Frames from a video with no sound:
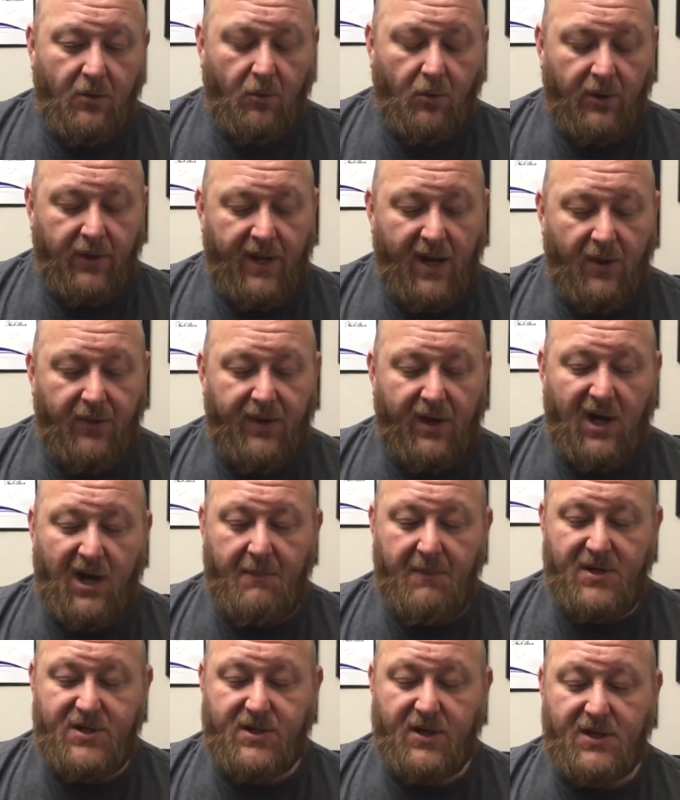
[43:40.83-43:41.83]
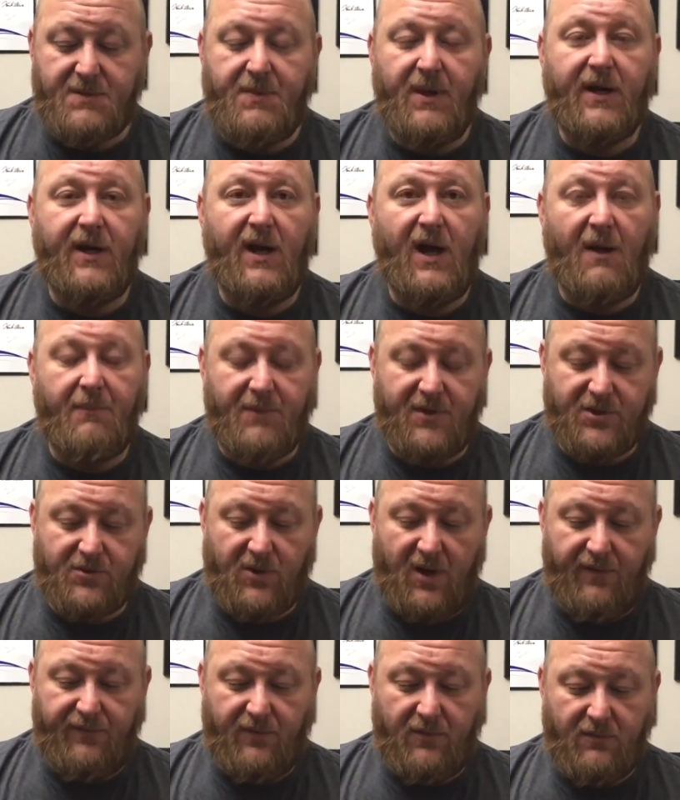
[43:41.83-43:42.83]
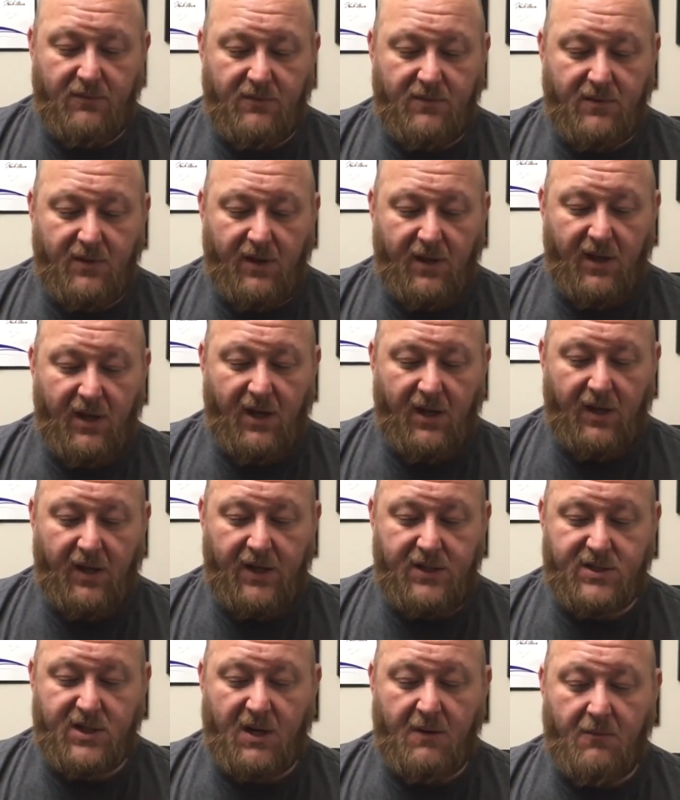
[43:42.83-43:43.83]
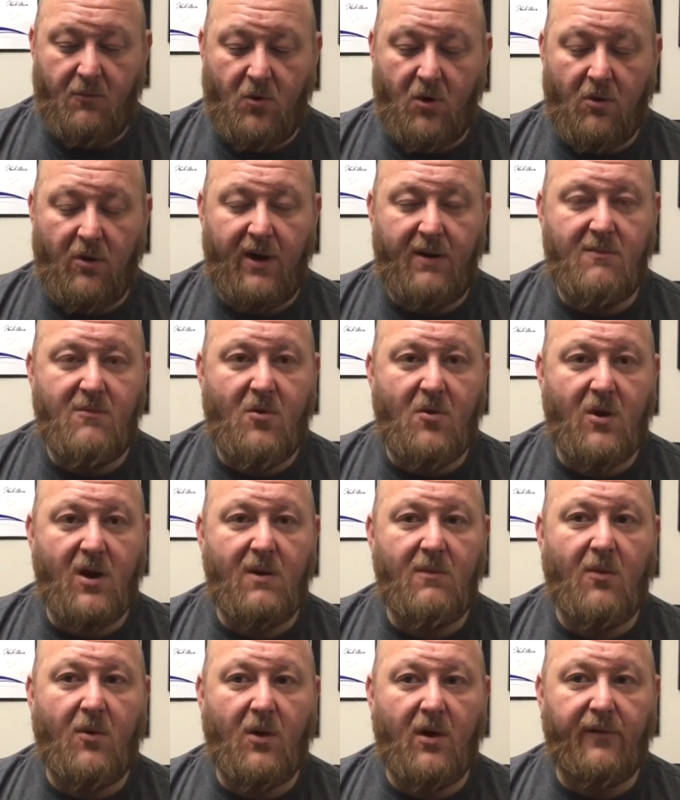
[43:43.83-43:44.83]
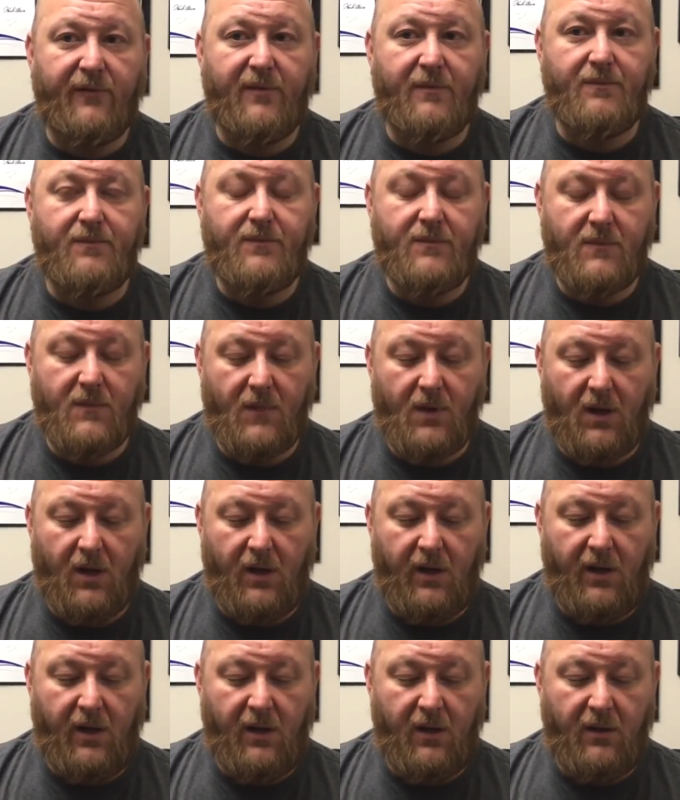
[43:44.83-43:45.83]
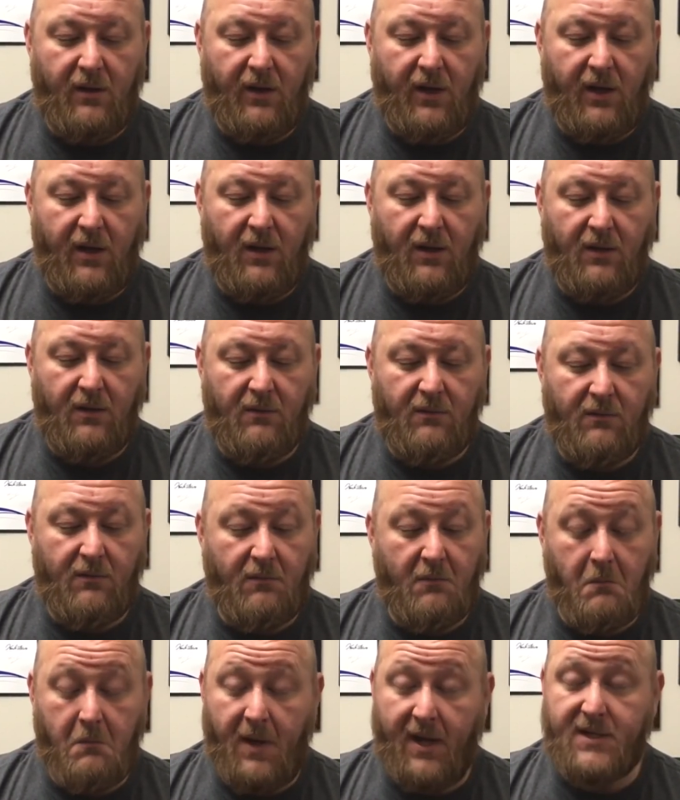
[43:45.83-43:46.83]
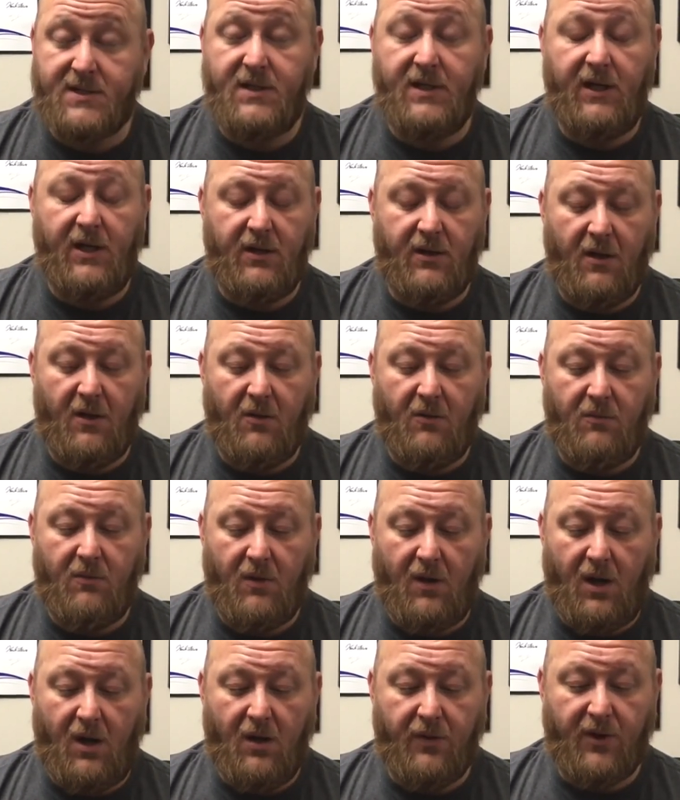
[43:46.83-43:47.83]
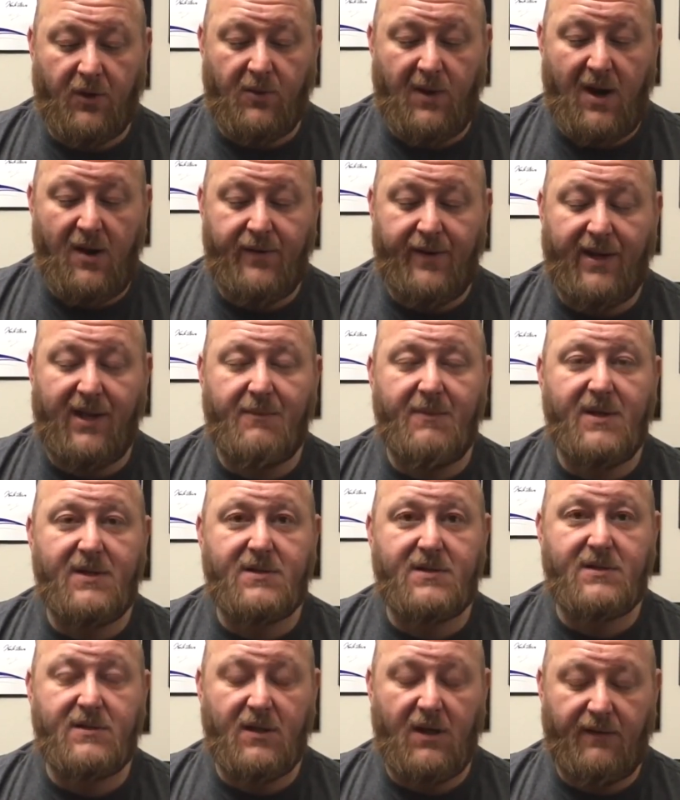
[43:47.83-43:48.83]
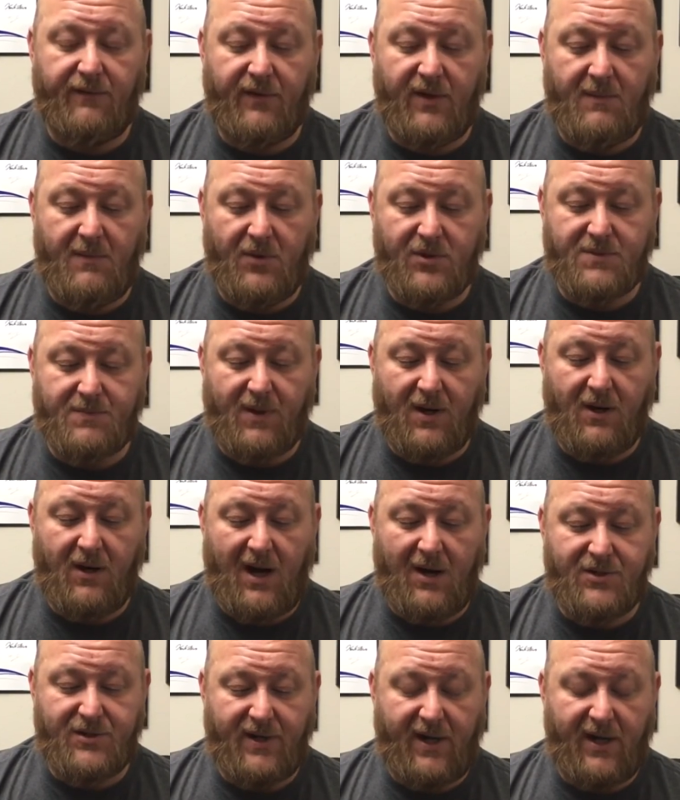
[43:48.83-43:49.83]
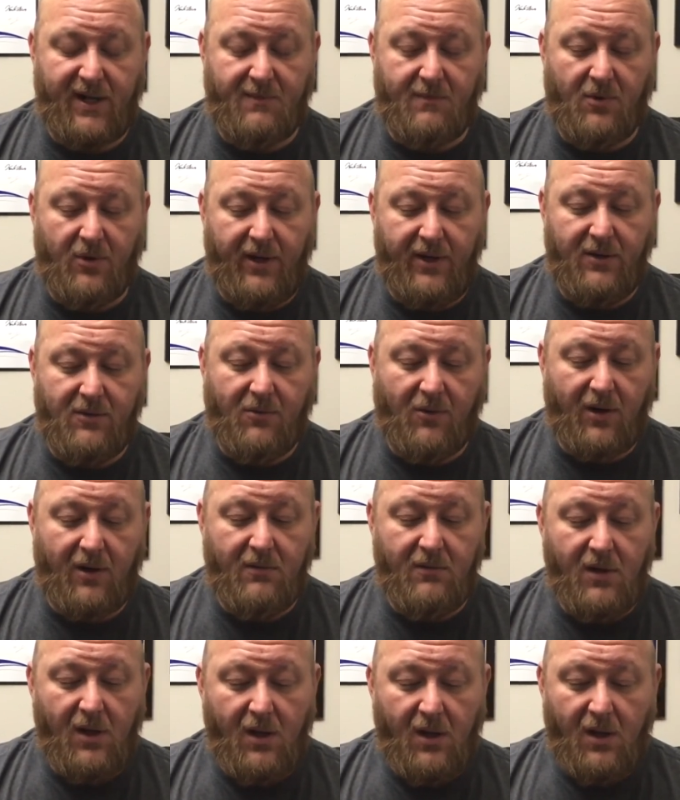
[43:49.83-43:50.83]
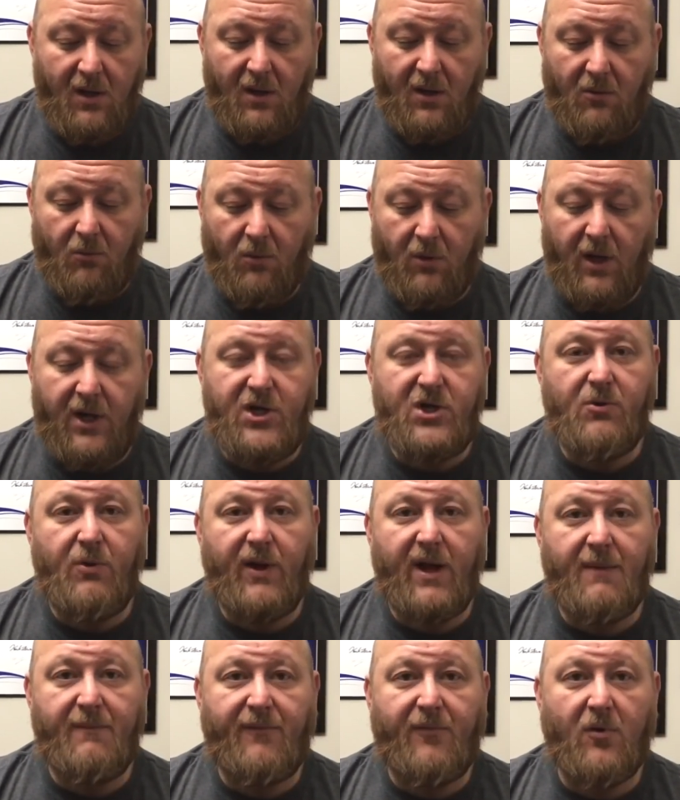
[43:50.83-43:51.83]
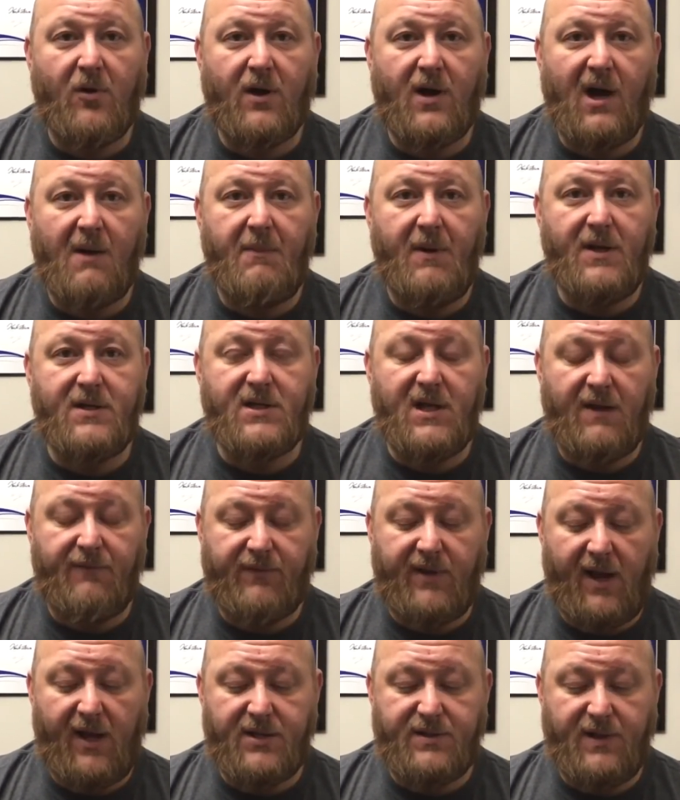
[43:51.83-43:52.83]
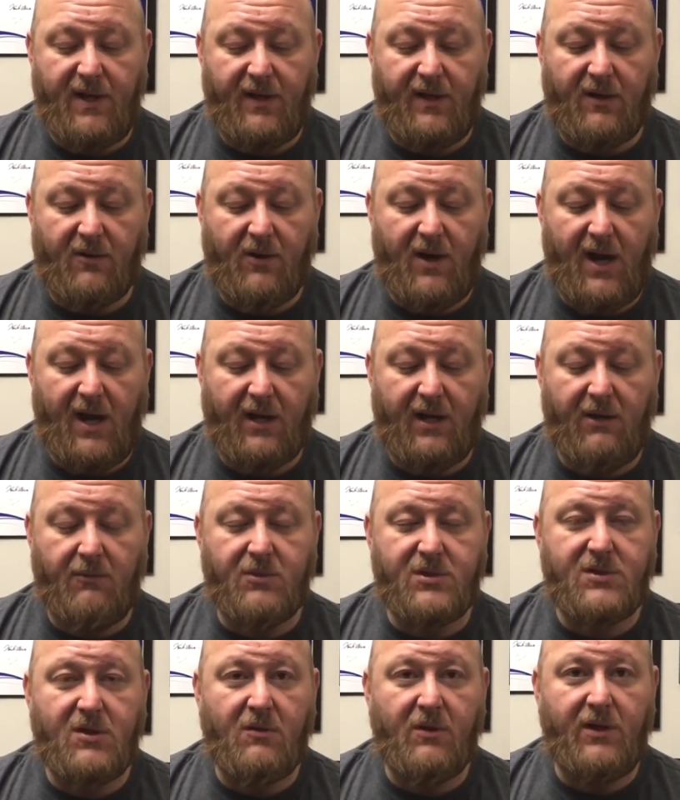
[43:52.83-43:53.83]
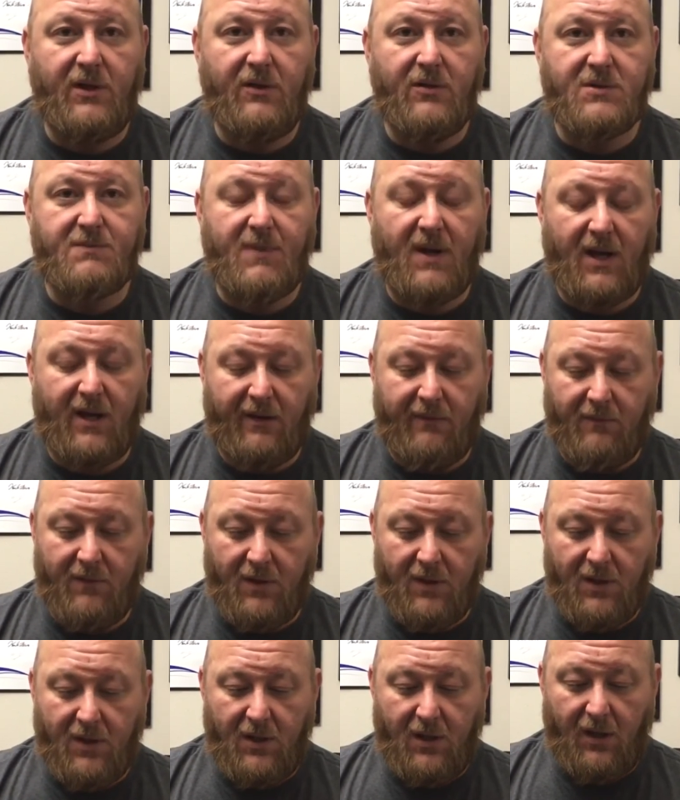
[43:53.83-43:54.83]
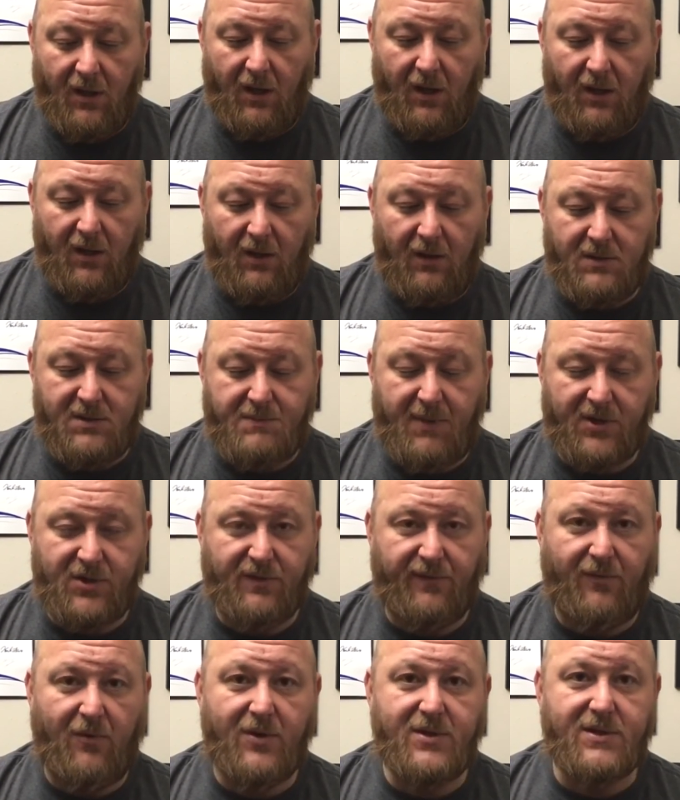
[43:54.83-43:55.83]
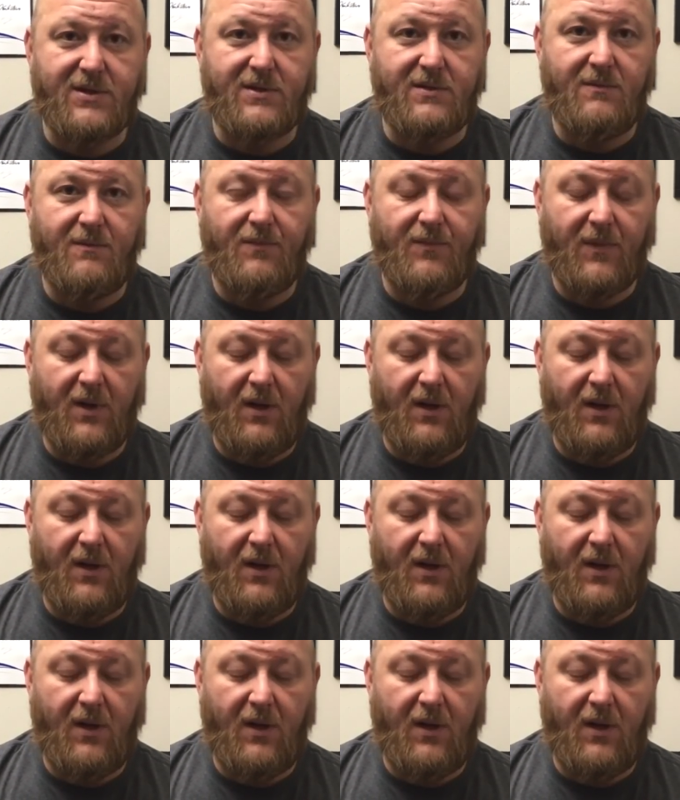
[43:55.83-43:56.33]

Well, now the Army starts picking up this rifle, and they start ordering more and more of them. And next thing you know, all the ground elements, for the most part, outside of the Marine Corps, were issuing M4 carbines in Afghanistan and Iraq. It was solely used by special forces.